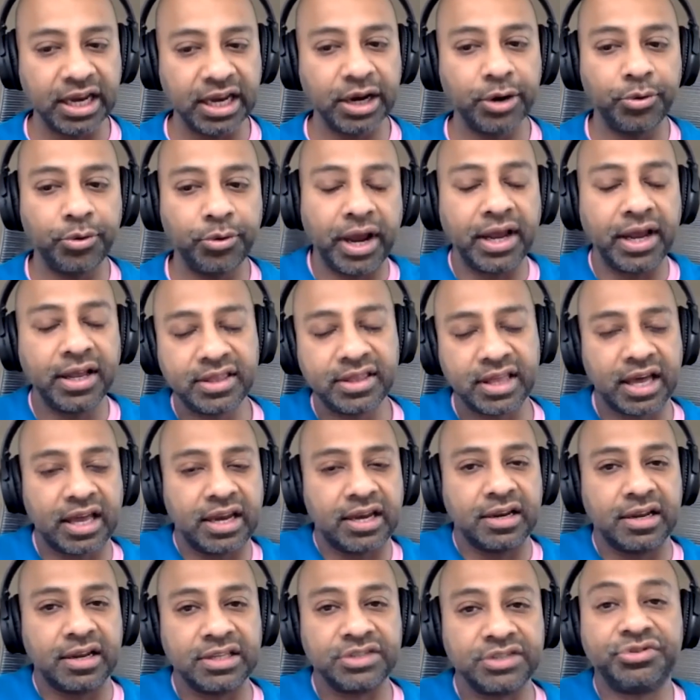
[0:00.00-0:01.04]
in a way
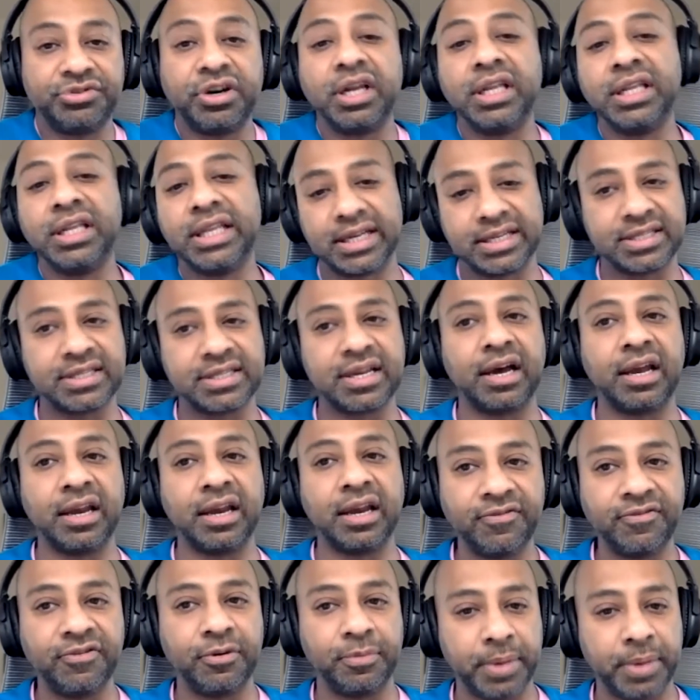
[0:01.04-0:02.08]
that is really
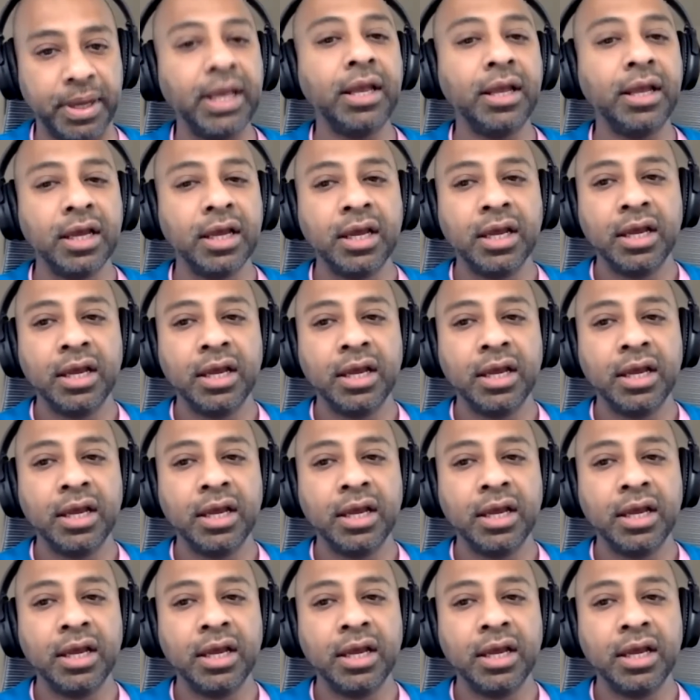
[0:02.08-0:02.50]
exciting for me.